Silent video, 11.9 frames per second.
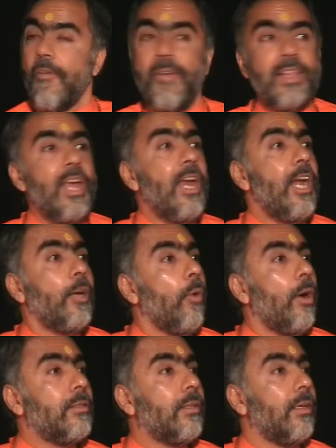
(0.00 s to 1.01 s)
Whether it
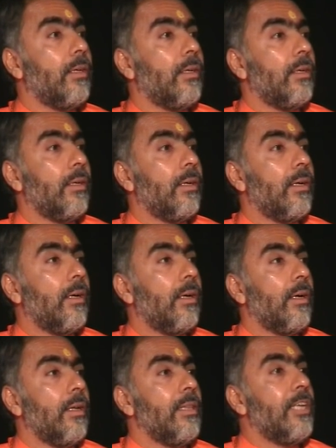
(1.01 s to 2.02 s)
was
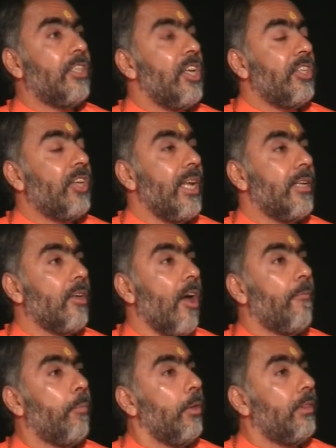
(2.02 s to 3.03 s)
the teachings
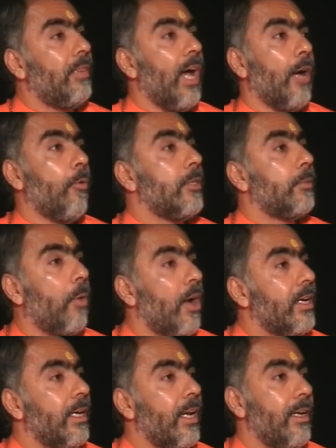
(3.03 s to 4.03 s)
of Buddha, who was
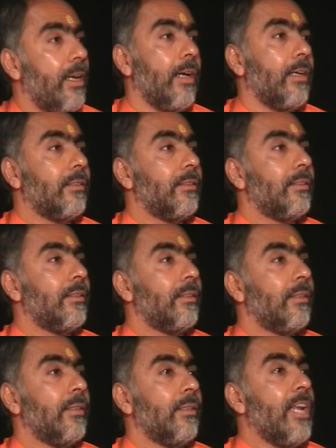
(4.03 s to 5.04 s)
born in India,
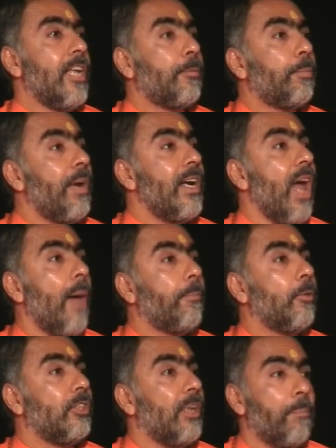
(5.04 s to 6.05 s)
that spread
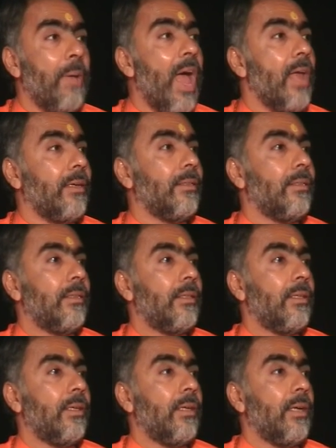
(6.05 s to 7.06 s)
up to Japan,
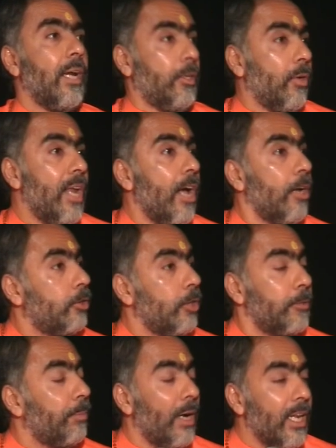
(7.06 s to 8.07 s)
and today also
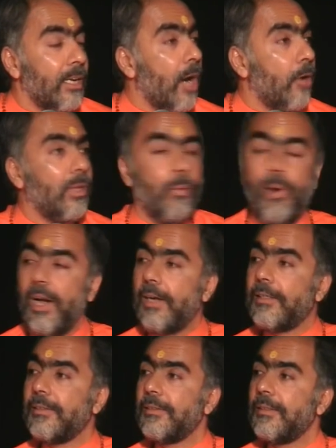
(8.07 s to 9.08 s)
spreading around the
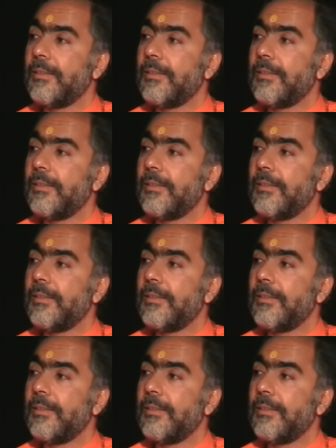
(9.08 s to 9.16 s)
world.